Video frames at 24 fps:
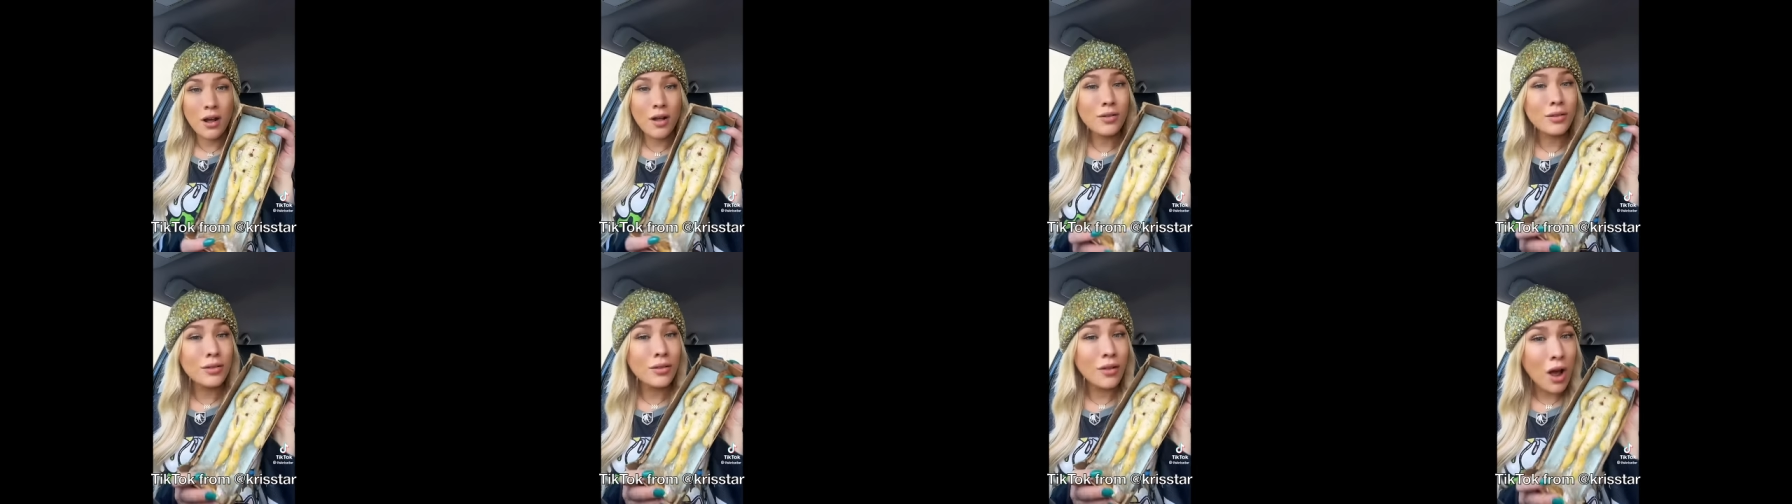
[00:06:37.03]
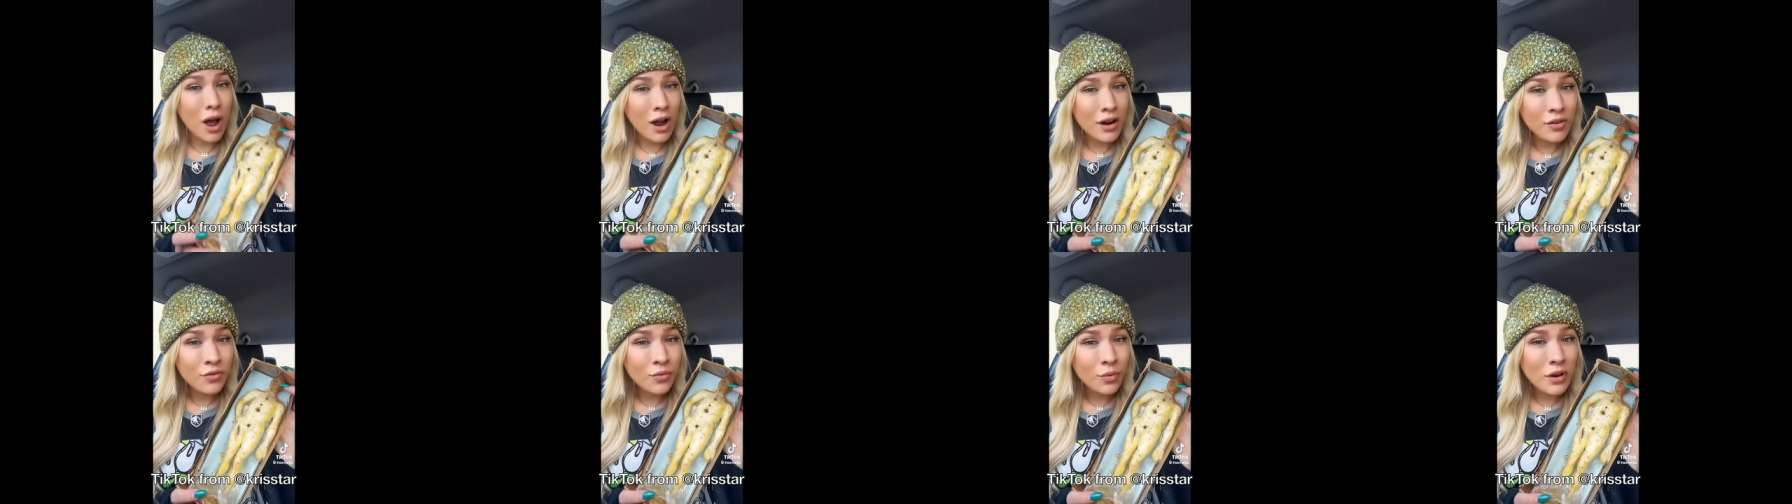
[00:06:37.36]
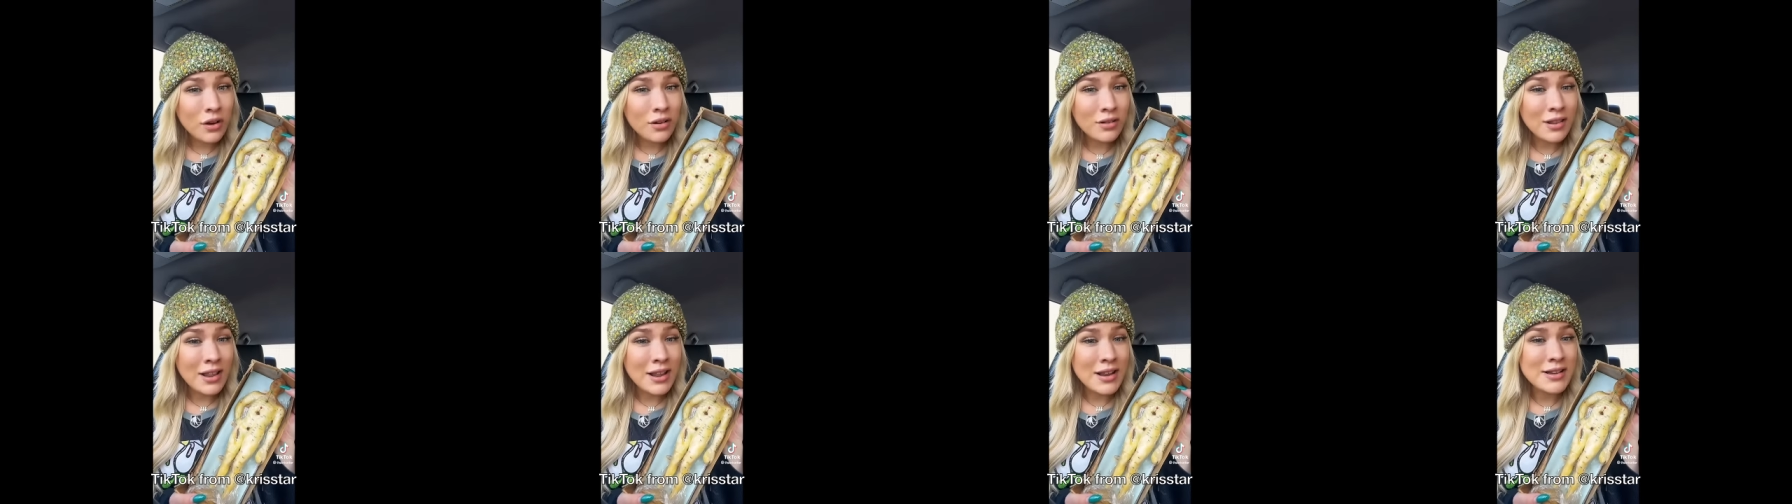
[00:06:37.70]
A lot of
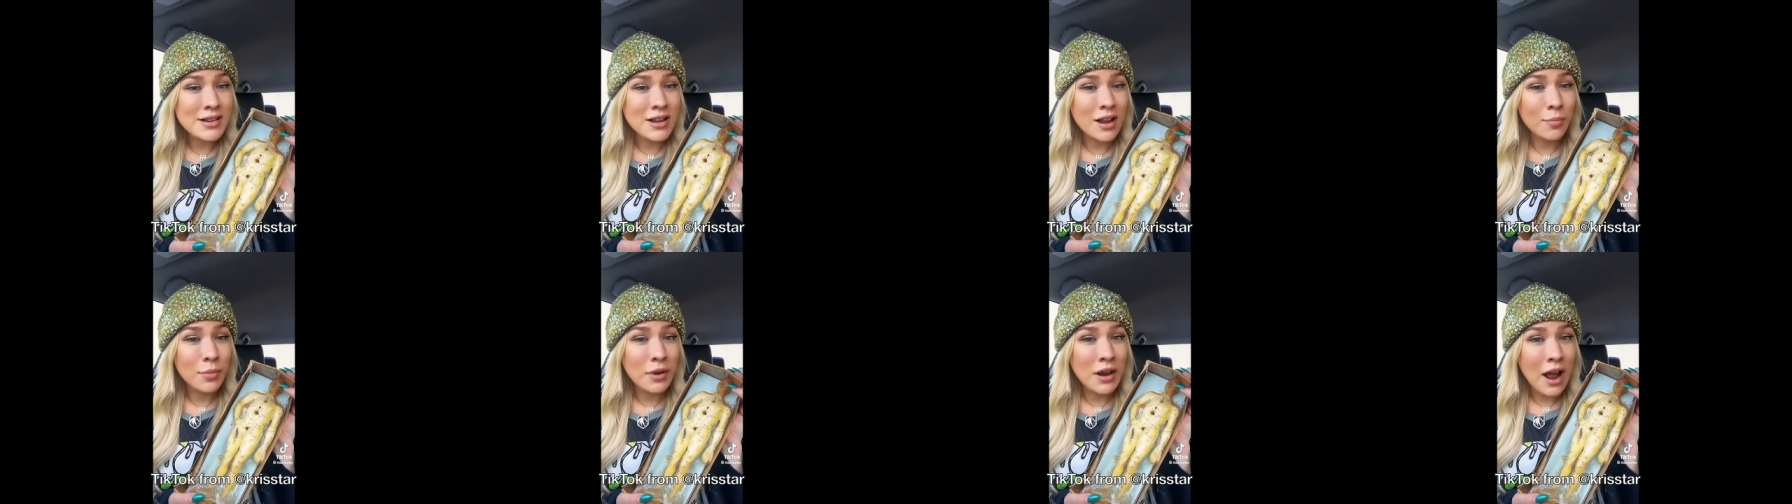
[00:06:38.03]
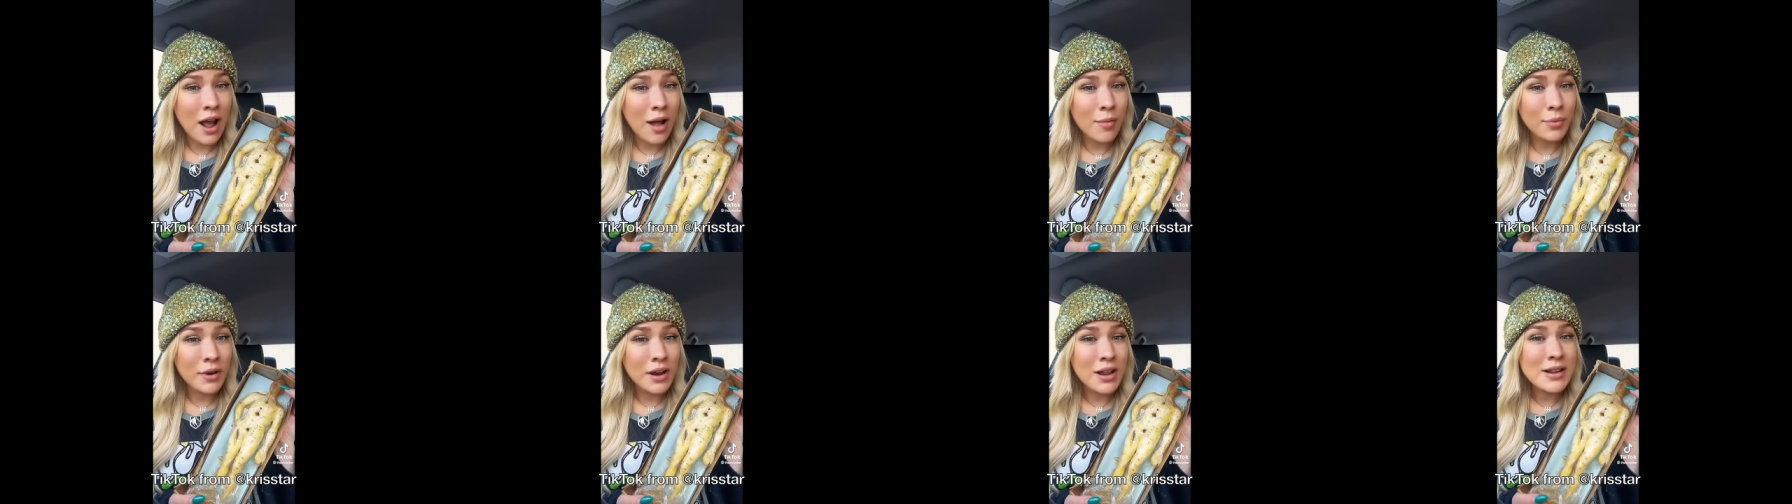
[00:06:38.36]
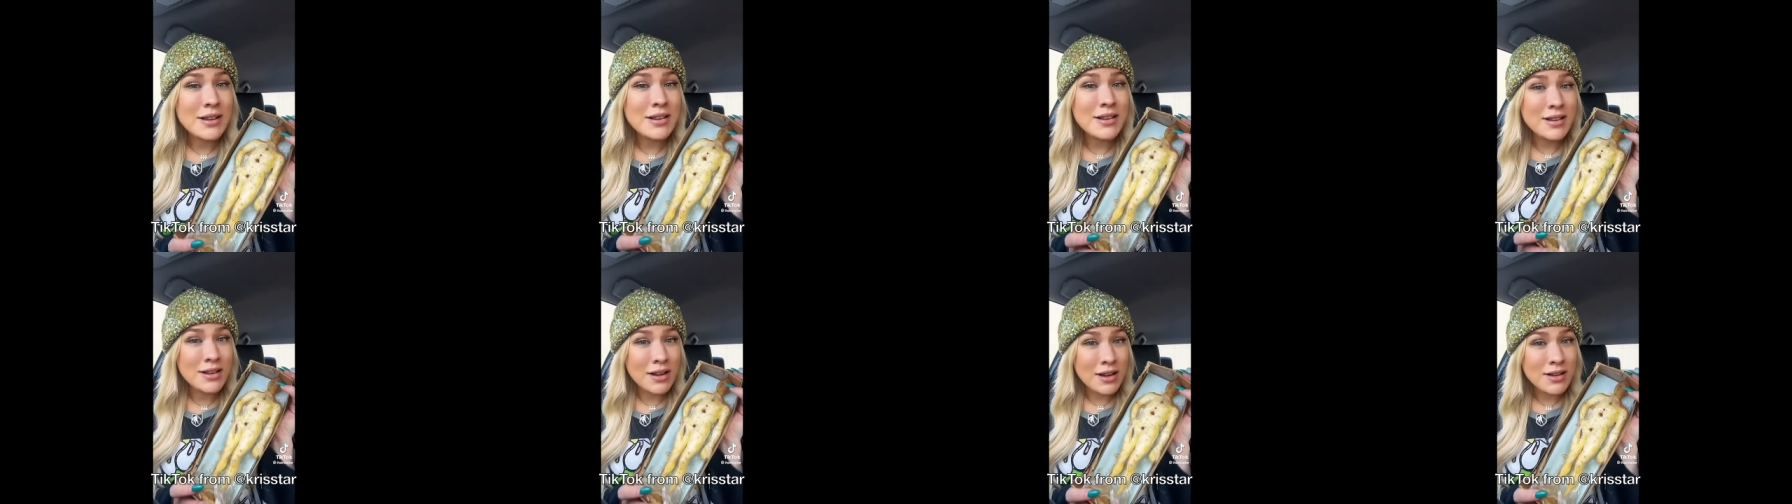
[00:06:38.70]
weird things have been happening
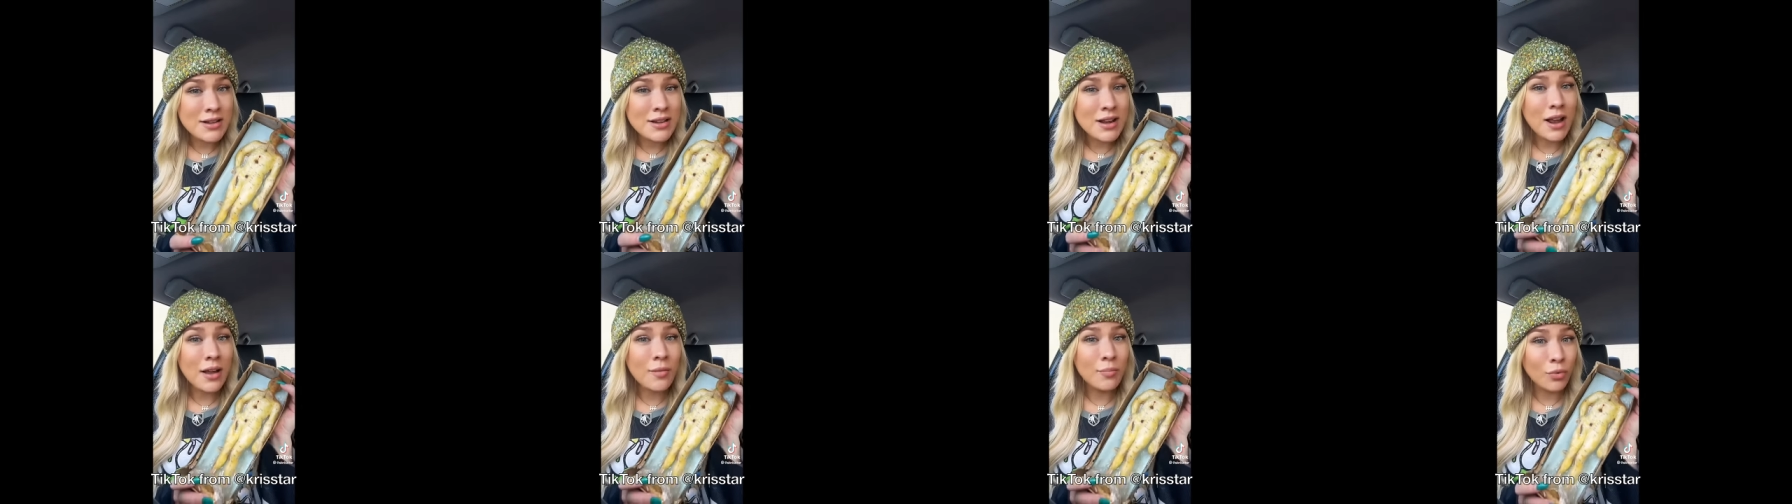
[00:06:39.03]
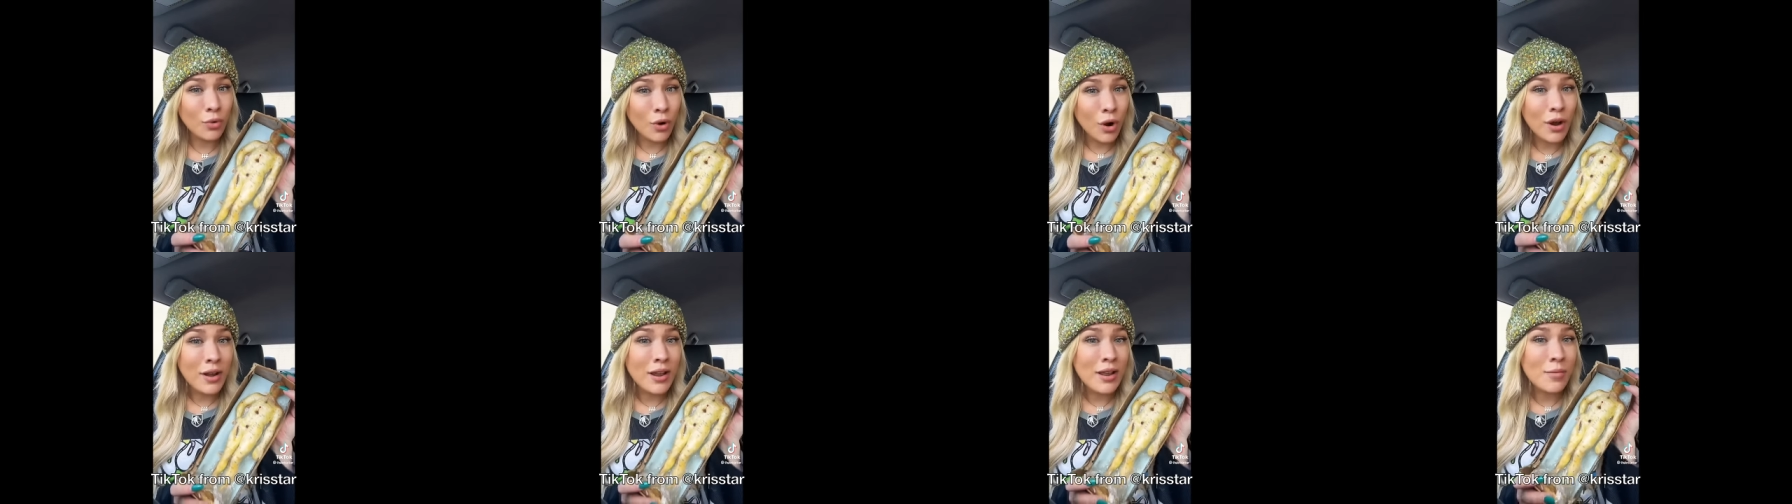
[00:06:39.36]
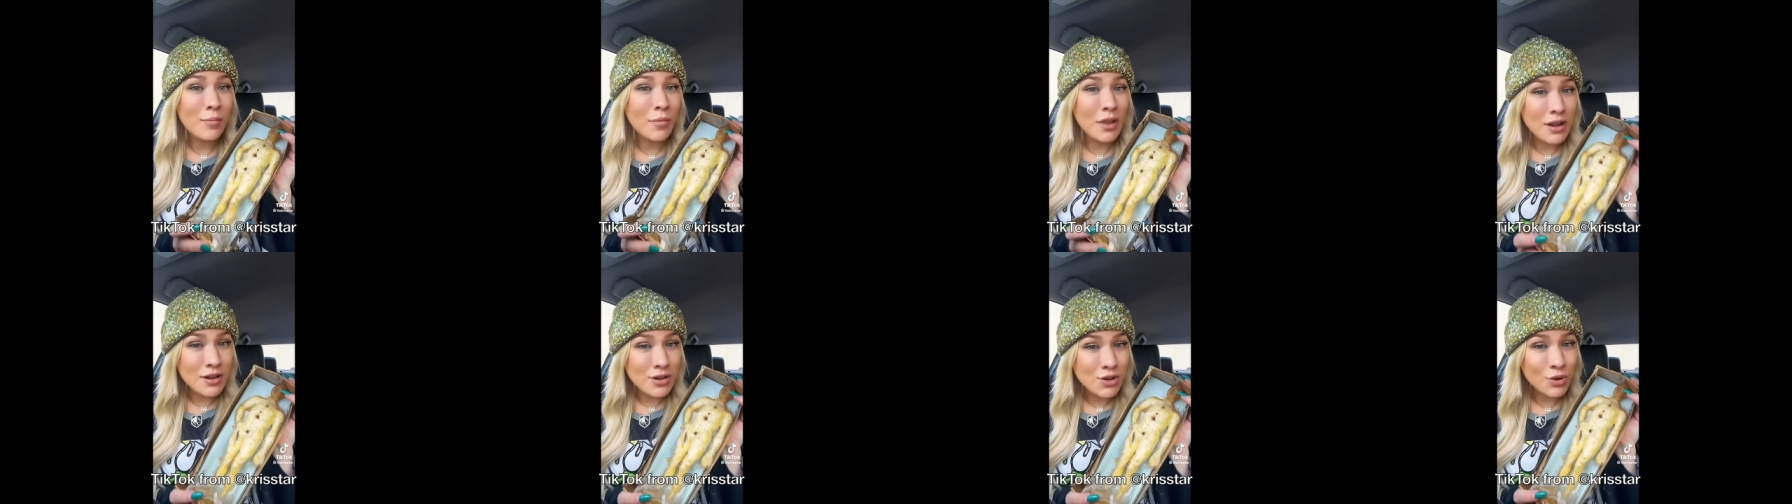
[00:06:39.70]
since I brought
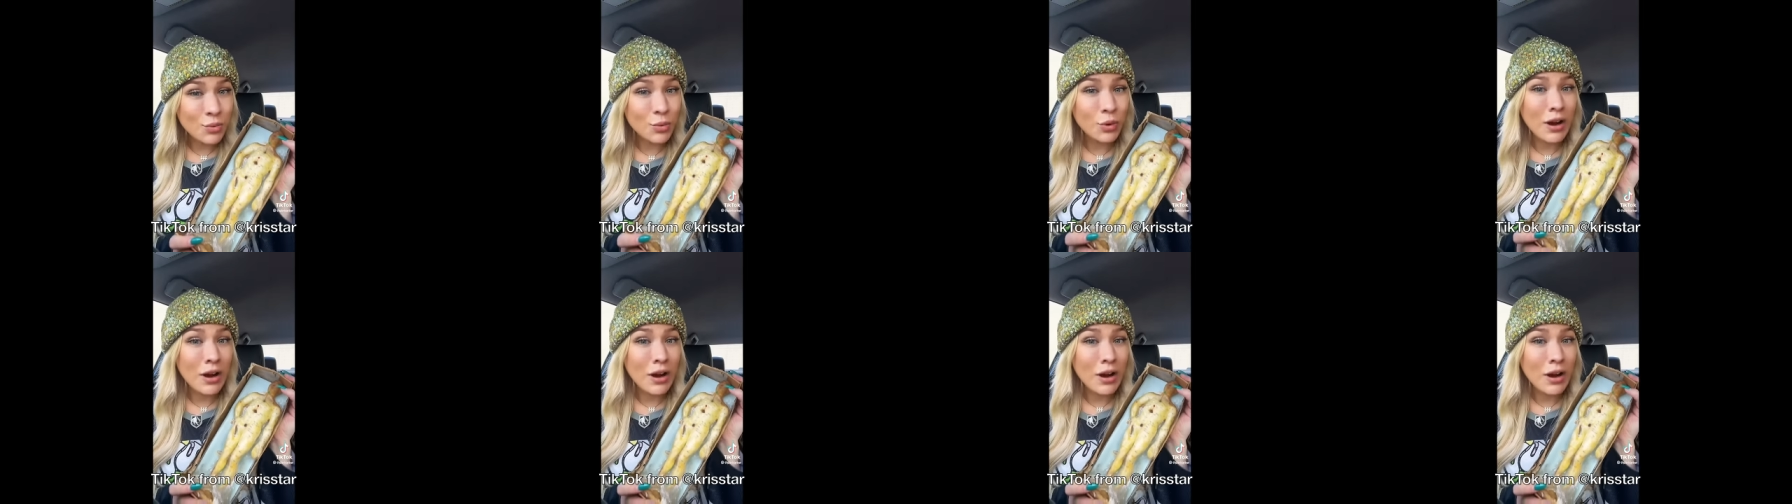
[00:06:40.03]
him into her